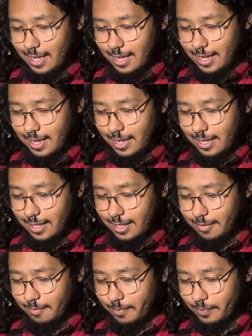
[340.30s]
Uh,
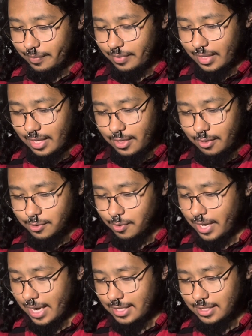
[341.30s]
there's all
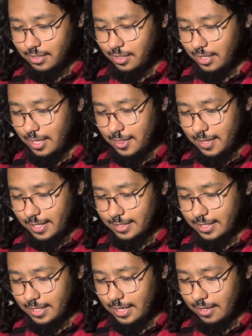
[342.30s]
kinds of unique things
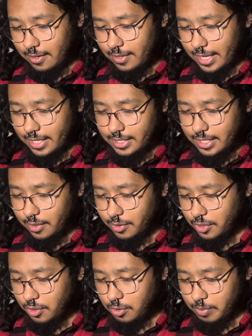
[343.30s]
in here that
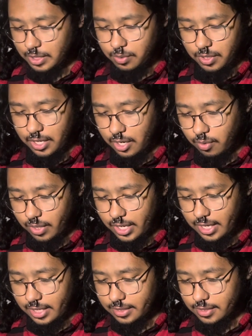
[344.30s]
tells you, especially the
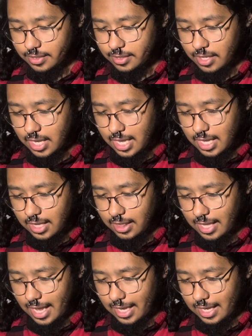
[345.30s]
ingredients.
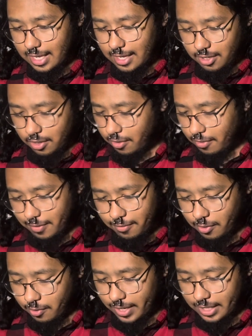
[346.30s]
Like if
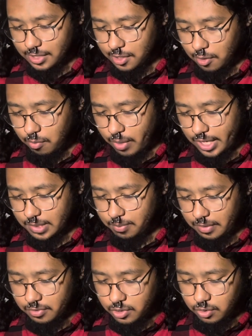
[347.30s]
you're creating a slow braised
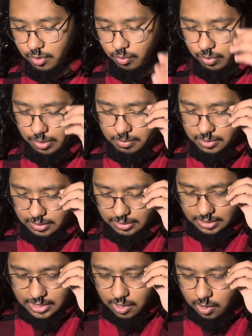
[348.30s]
beef, short ribs, and
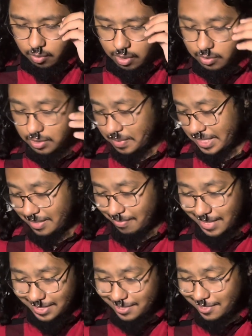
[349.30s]
sauerkraut with spicy
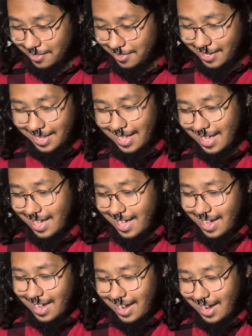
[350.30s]
mustard,
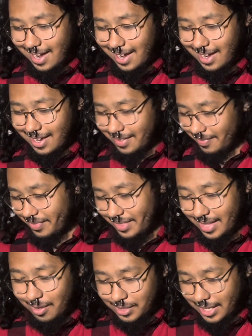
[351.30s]
uh,
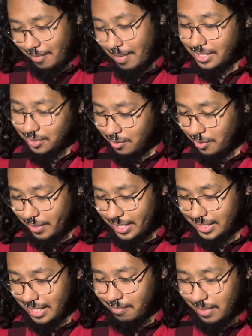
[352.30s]
it'll tell you magical
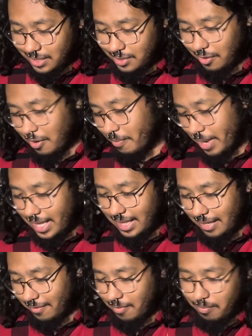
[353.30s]
ingredients like mustard, bay
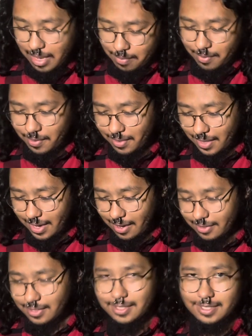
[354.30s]
leaf, and pepper in there
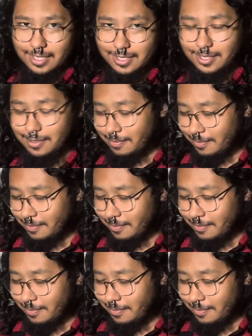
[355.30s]
and such.